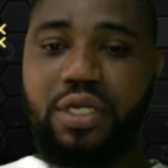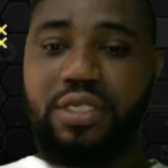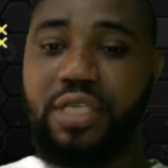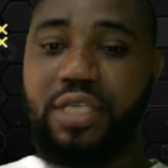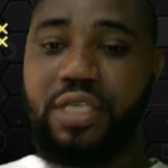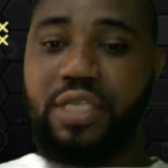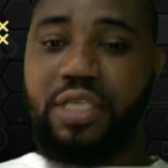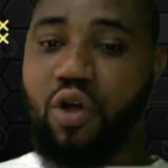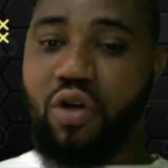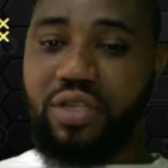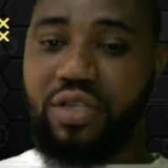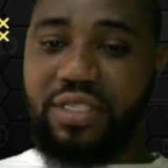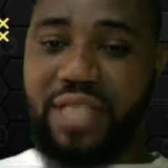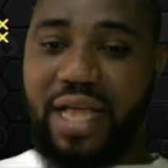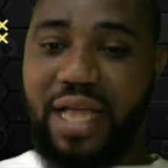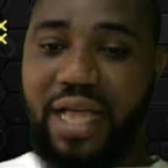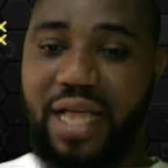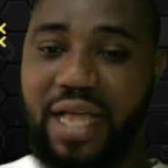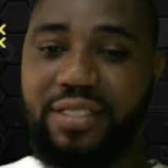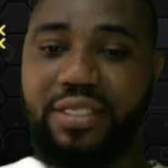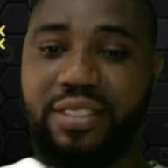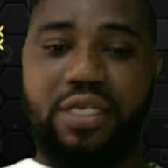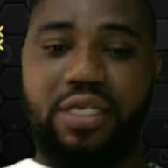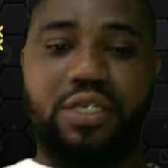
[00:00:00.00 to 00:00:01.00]
It's a
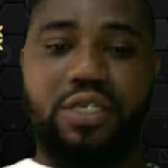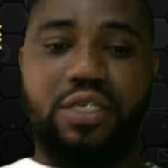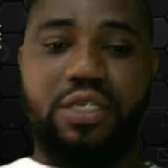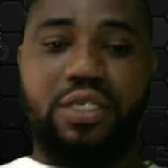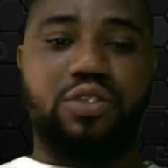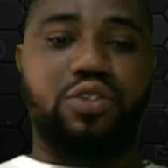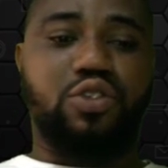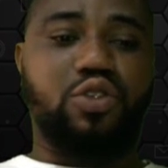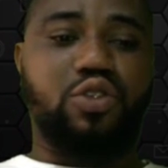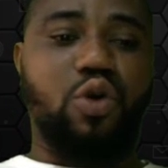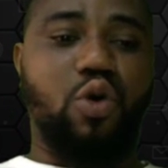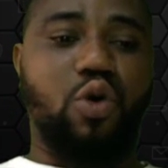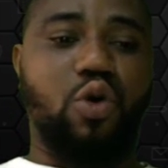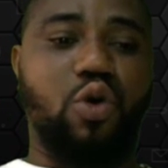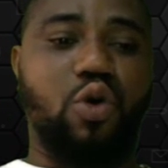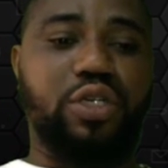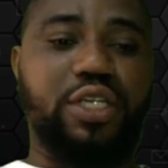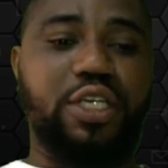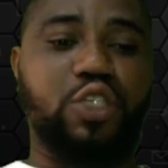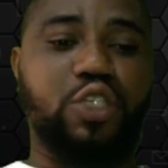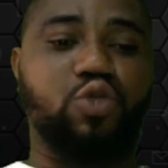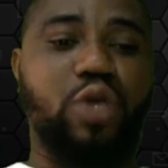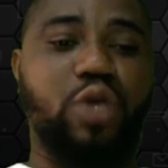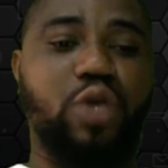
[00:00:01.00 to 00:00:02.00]
constant. So,
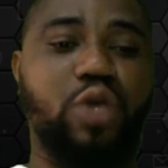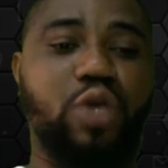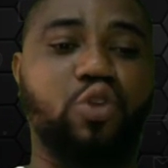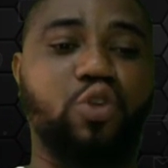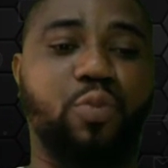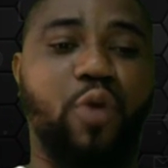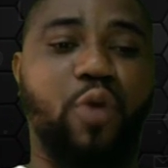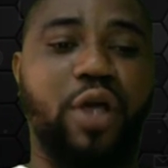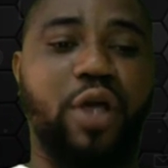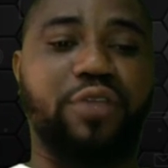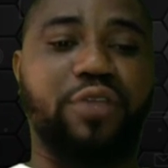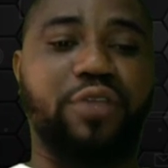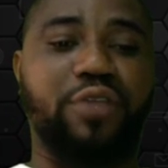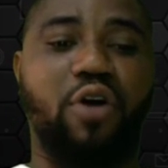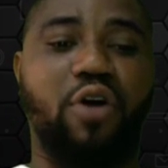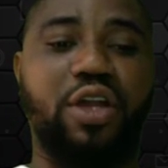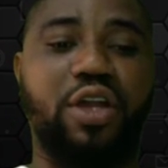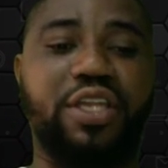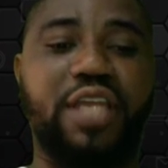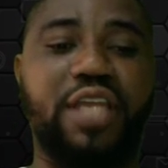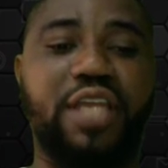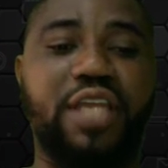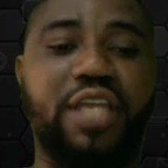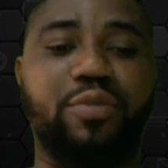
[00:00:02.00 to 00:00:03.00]
this
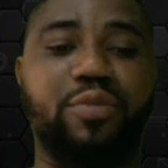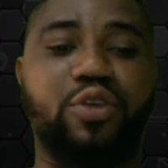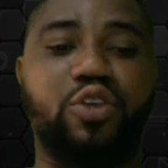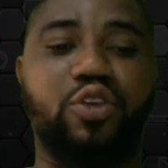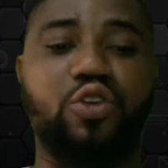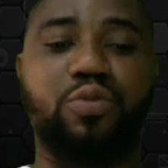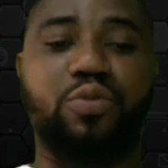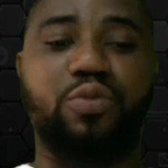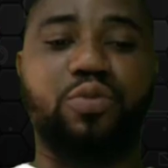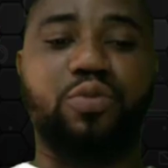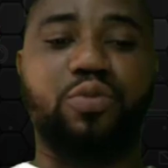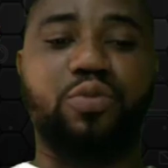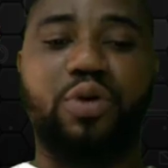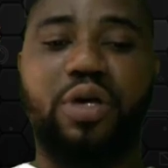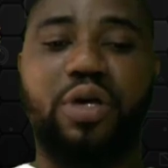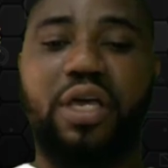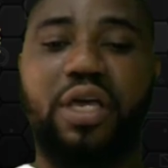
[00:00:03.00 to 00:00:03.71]
22.4 dm cube